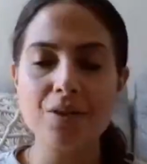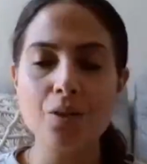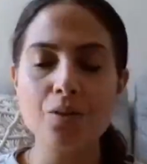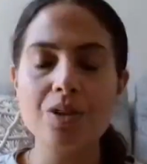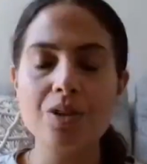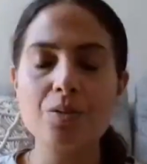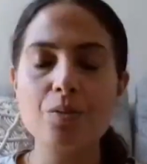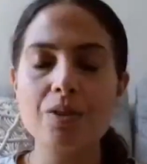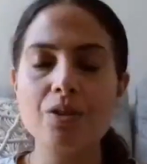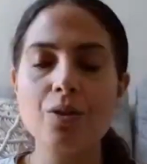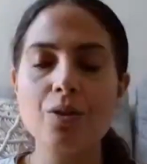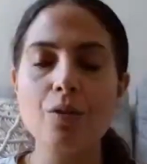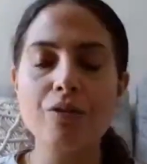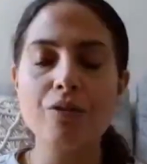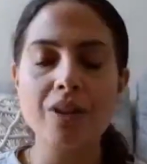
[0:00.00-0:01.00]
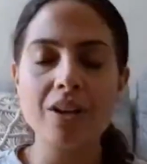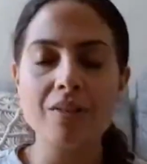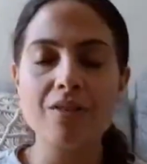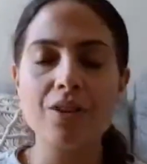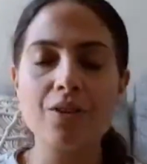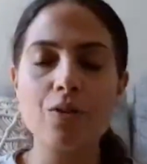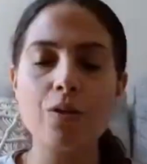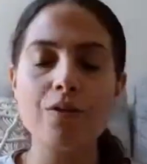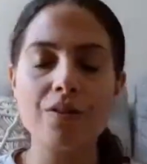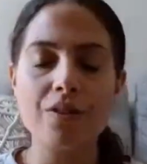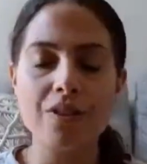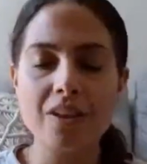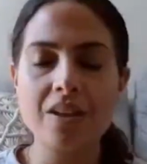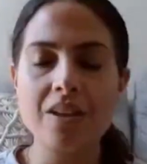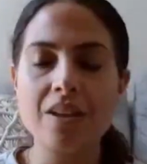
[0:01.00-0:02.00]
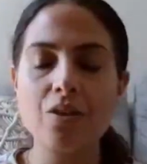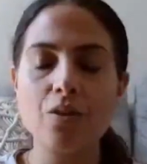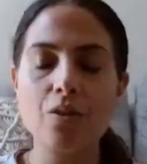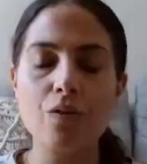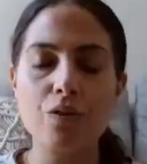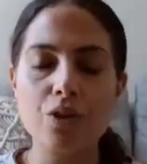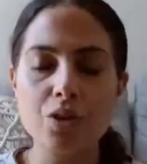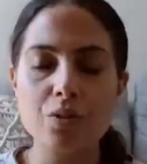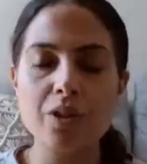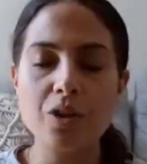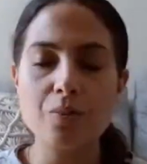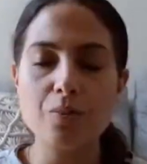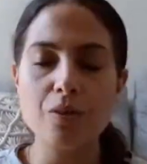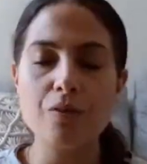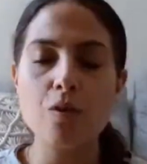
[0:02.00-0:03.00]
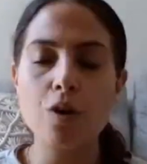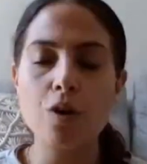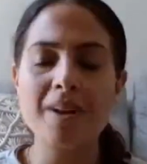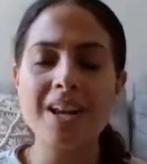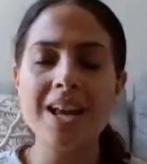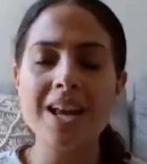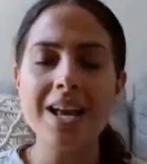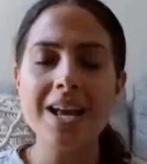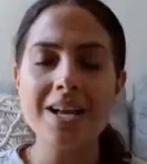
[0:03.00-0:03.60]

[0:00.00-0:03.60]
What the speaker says: Notice where you're overgiving, you're overthinking, you're overdoing, you're performing.